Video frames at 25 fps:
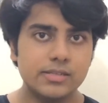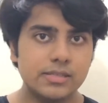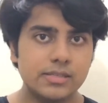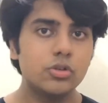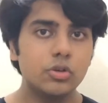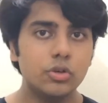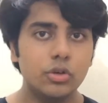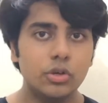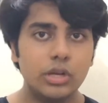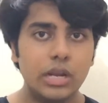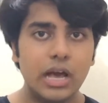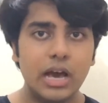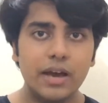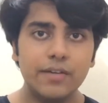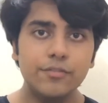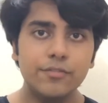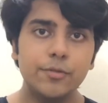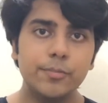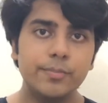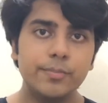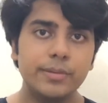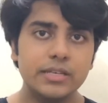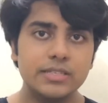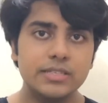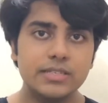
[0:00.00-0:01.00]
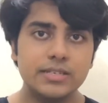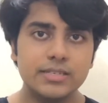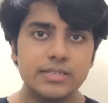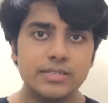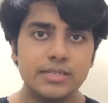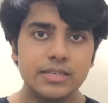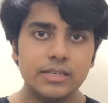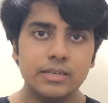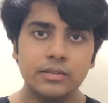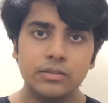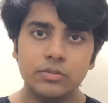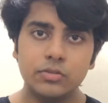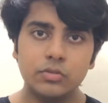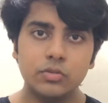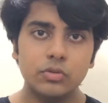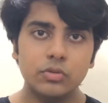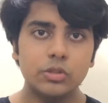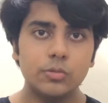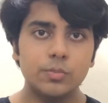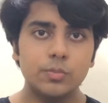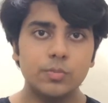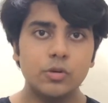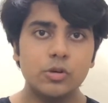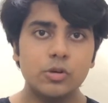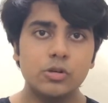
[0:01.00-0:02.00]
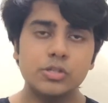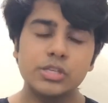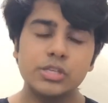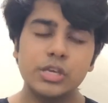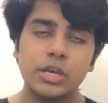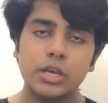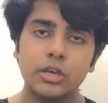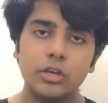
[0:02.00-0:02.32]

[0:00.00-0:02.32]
So you'll have your basics in through the books,